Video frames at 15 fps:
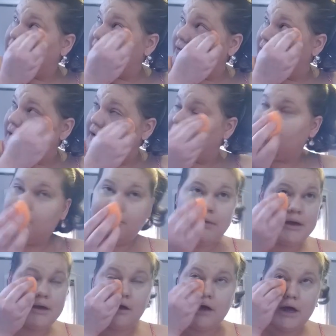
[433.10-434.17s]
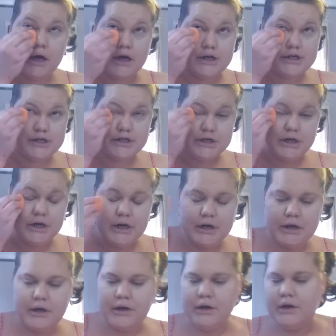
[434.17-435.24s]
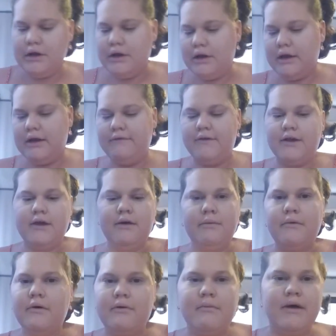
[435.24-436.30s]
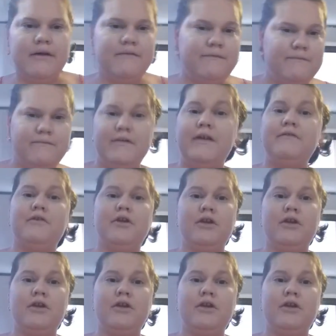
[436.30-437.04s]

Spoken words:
Oh my gosh. I have a couple of my favorite